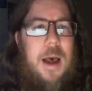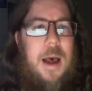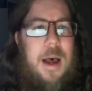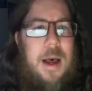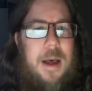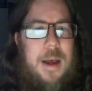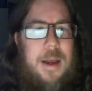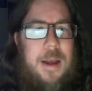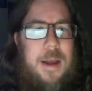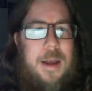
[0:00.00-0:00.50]

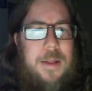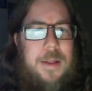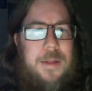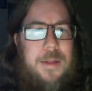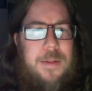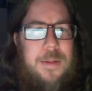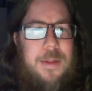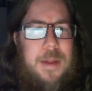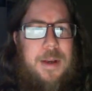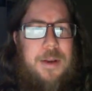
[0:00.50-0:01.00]
Uh,
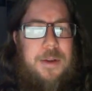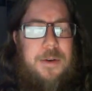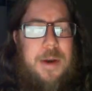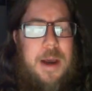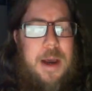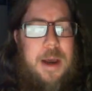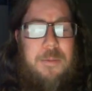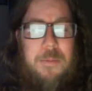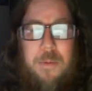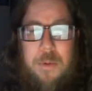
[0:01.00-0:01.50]
and then you
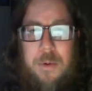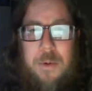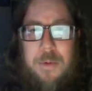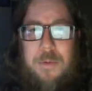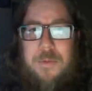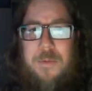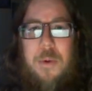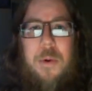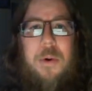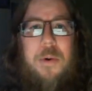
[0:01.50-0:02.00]
had
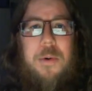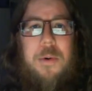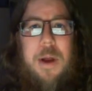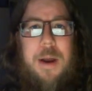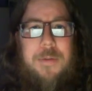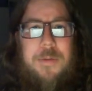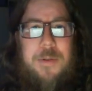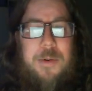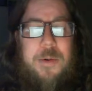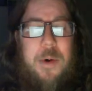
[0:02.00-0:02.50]
World of
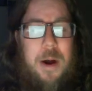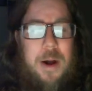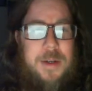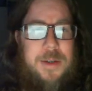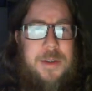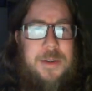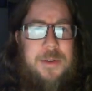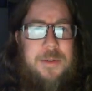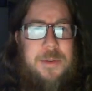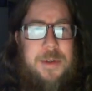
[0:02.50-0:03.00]
Warcraft, who
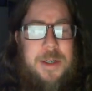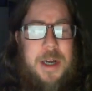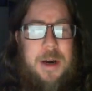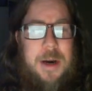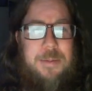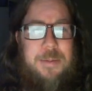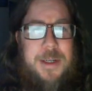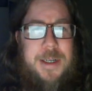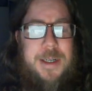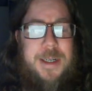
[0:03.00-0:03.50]
also
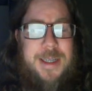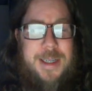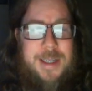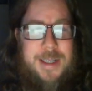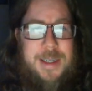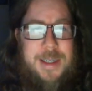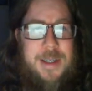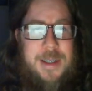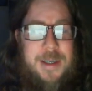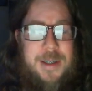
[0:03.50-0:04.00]
adopted
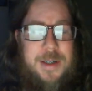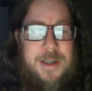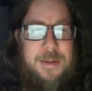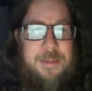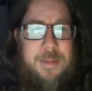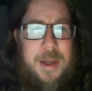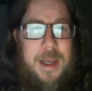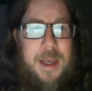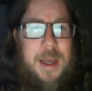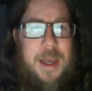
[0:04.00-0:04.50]
this
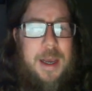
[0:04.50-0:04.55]
system